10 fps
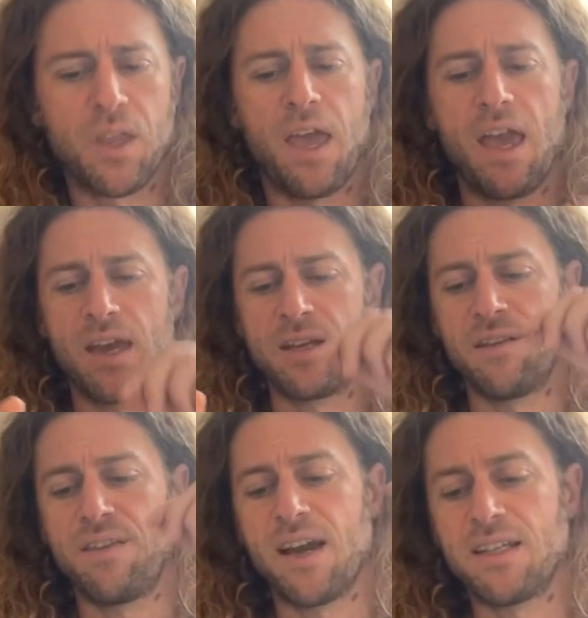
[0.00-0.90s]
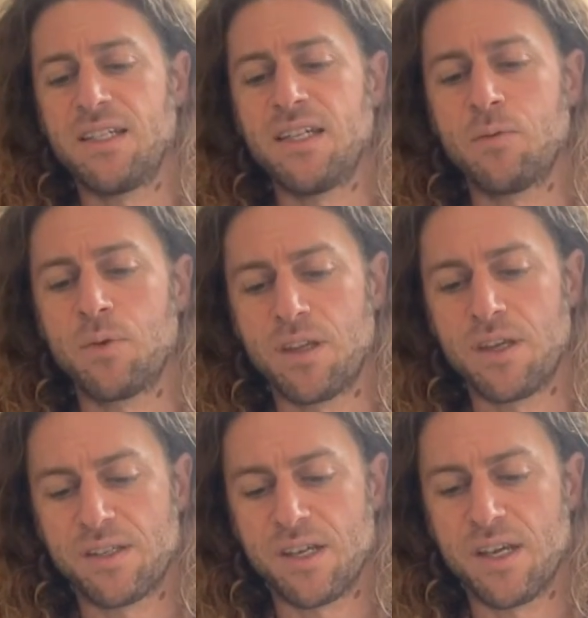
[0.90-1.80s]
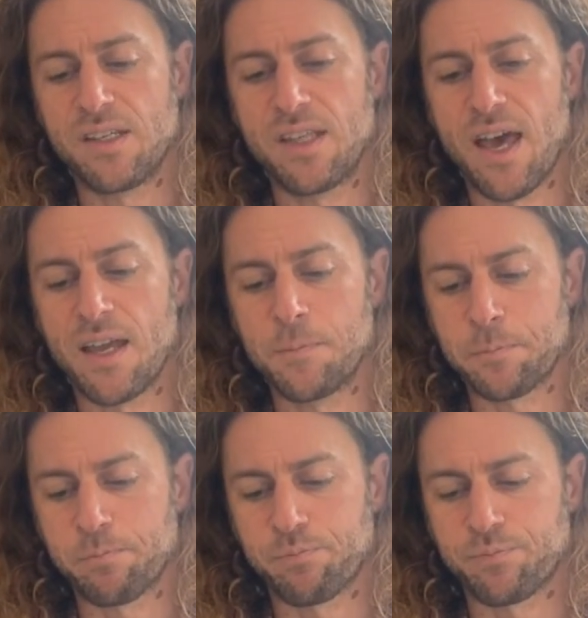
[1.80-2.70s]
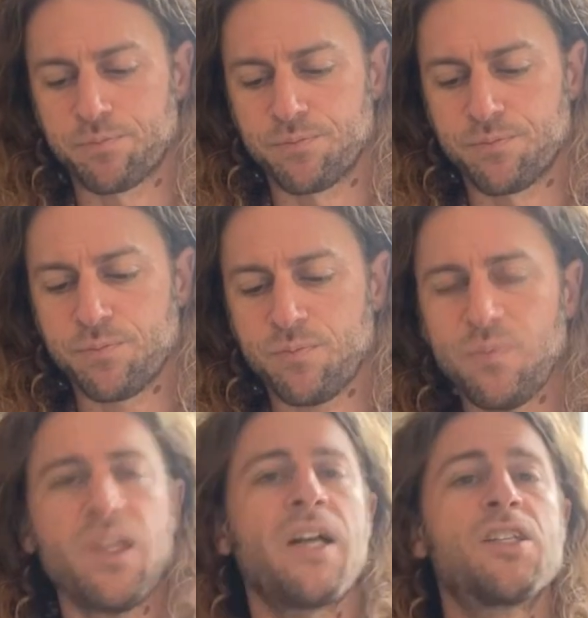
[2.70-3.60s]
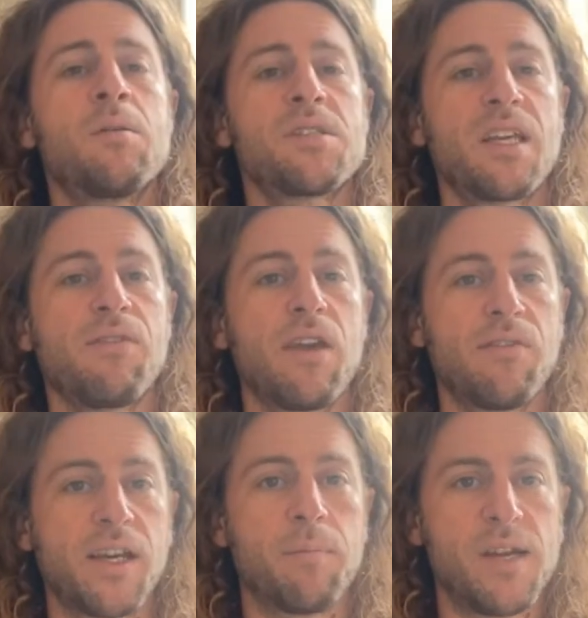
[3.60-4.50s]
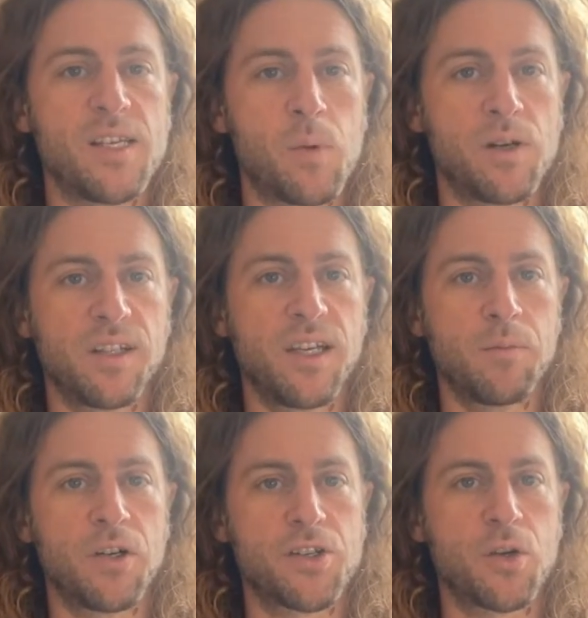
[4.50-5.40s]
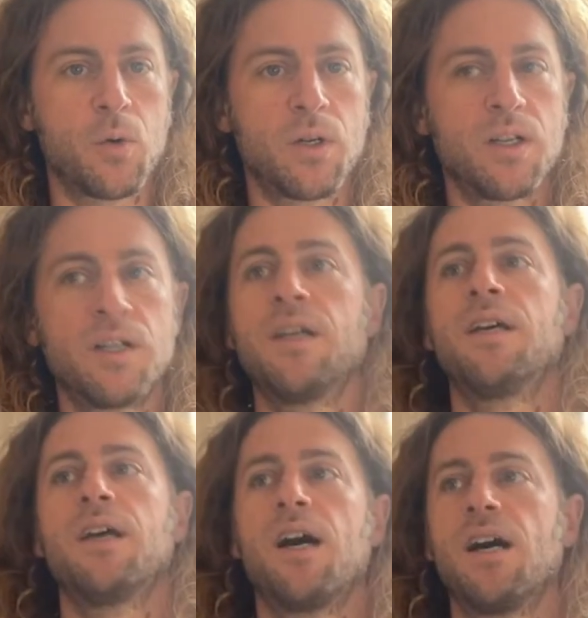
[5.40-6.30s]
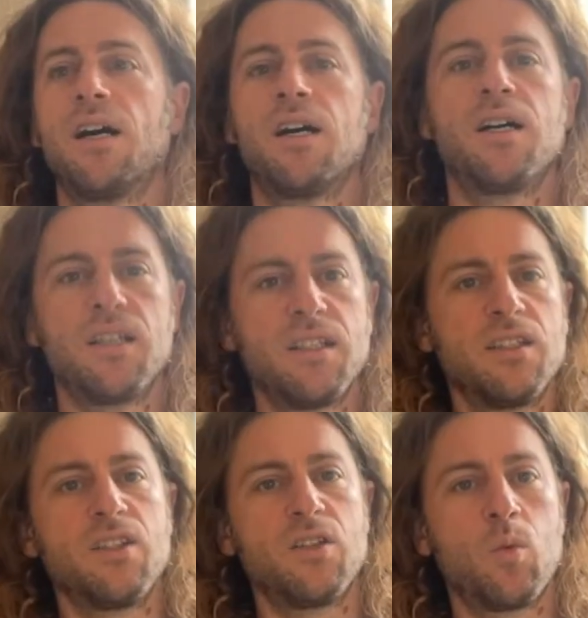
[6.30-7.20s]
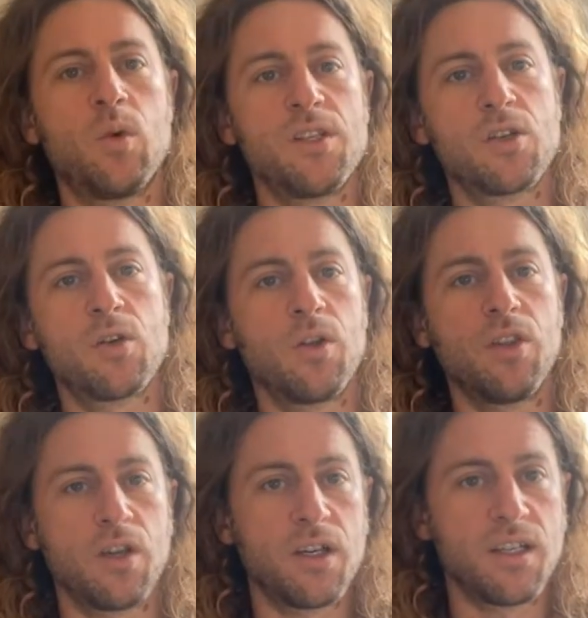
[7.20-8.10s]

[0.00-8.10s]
And the idea with this is that it's almost like if you have like a baseball game or a score, one score, the good